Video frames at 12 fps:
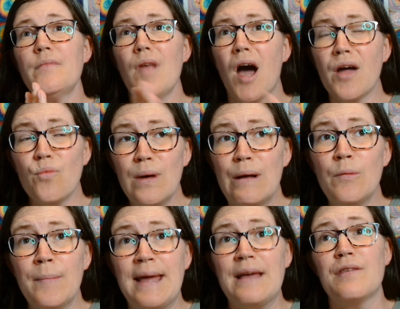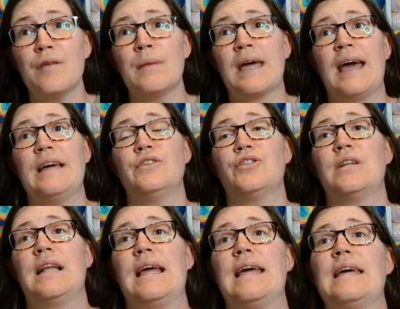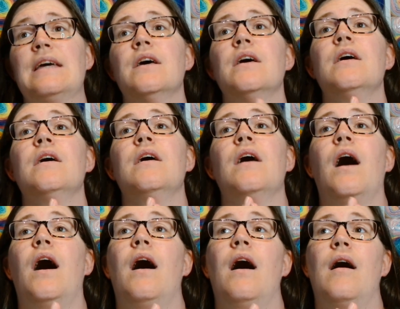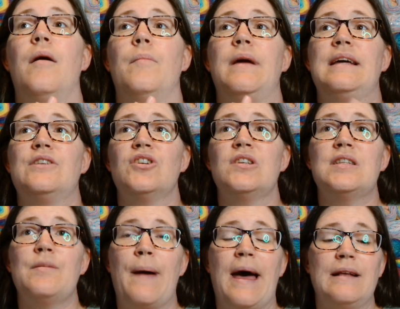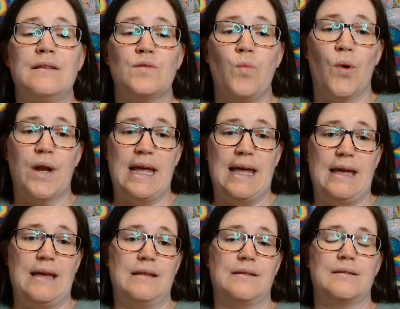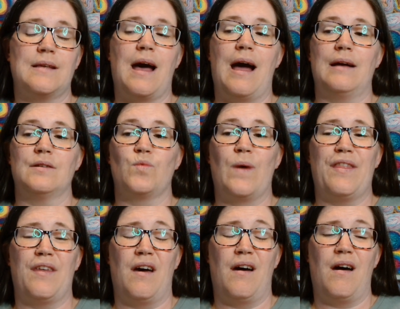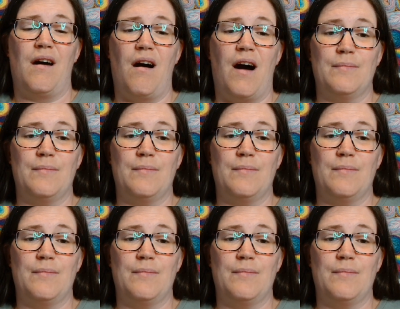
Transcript: I will make them occasionally. It just depends what it is and whether I'm